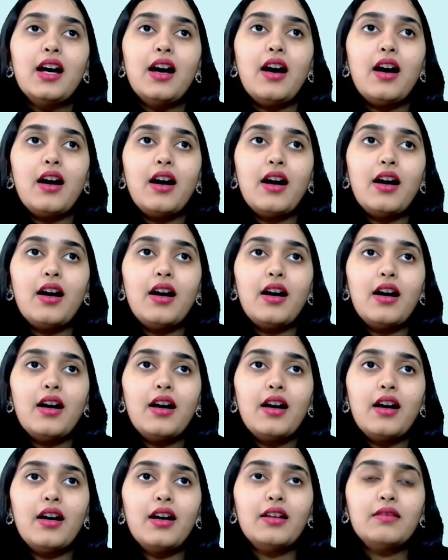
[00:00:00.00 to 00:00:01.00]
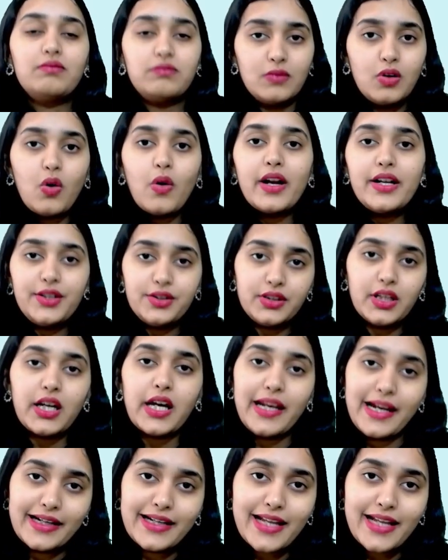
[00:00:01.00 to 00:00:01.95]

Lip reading: go into the correct